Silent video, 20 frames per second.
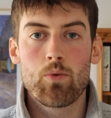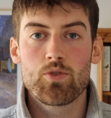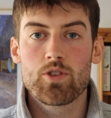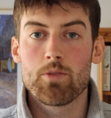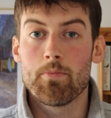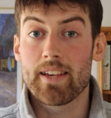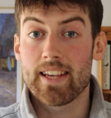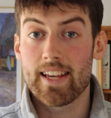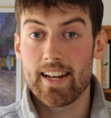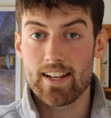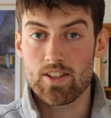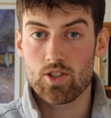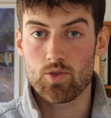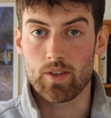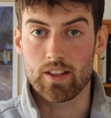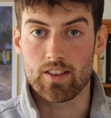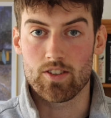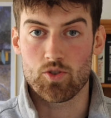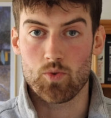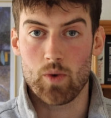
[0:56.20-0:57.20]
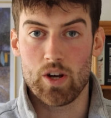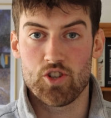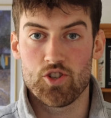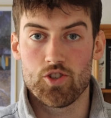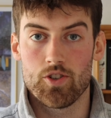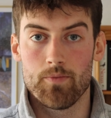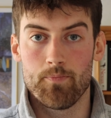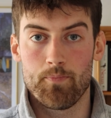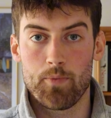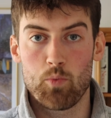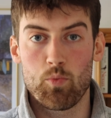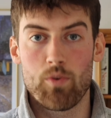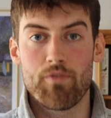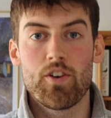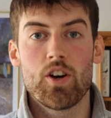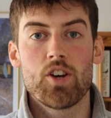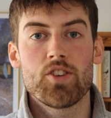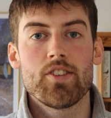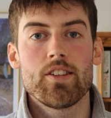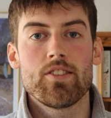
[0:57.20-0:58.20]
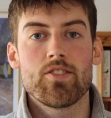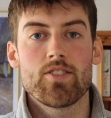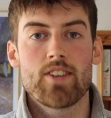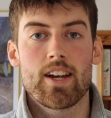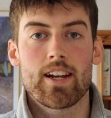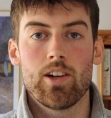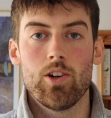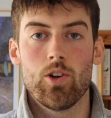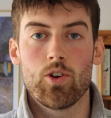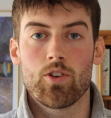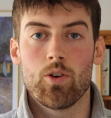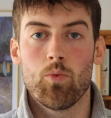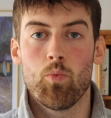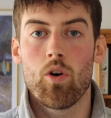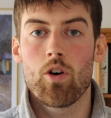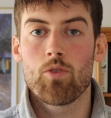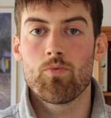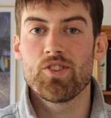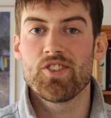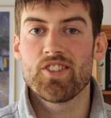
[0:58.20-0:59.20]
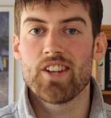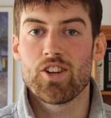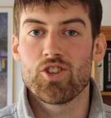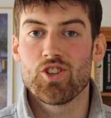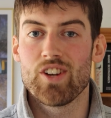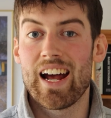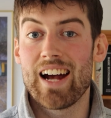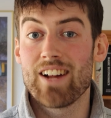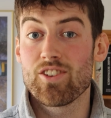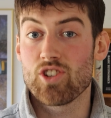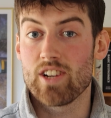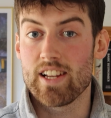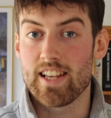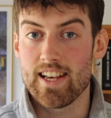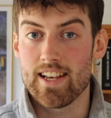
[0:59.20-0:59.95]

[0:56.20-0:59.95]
to begin answering this question, we first need to take a look at what a recession actually